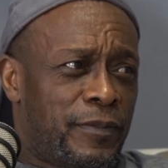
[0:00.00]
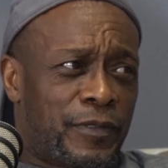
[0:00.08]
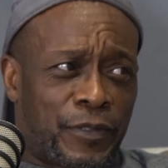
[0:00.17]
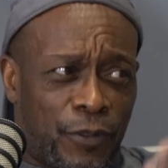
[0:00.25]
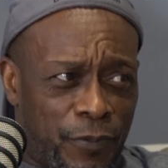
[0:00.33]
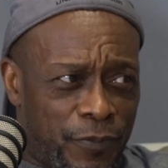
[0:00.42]

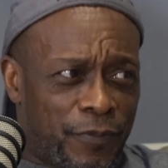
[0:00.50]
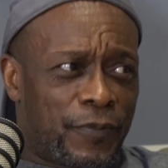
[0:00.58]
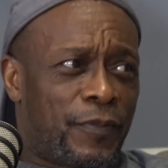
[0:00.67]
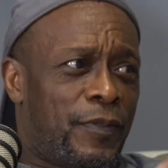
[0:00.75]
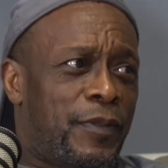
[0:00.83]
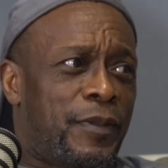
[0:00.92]
Yeah, you're gonna
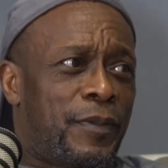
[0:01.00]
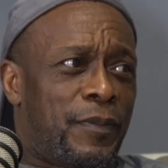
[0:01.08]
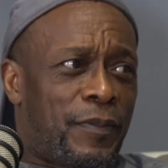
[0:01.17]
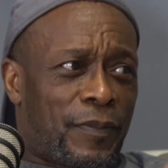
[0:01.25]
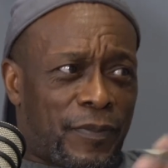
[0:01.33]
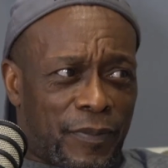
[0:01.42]
have
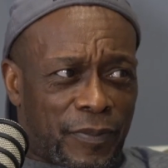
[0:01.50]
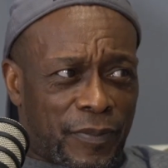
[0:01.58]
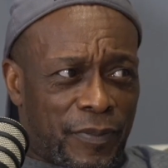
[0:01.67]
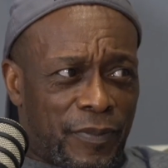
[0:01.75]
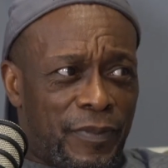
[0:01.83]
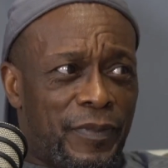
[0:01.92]
your
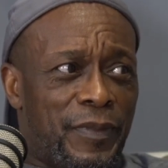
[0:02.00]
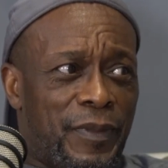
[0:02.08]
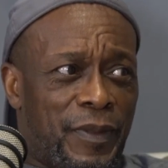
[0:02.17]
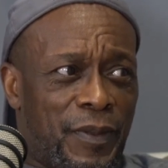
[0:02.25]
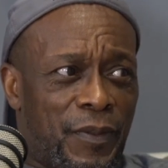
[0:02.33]
go-to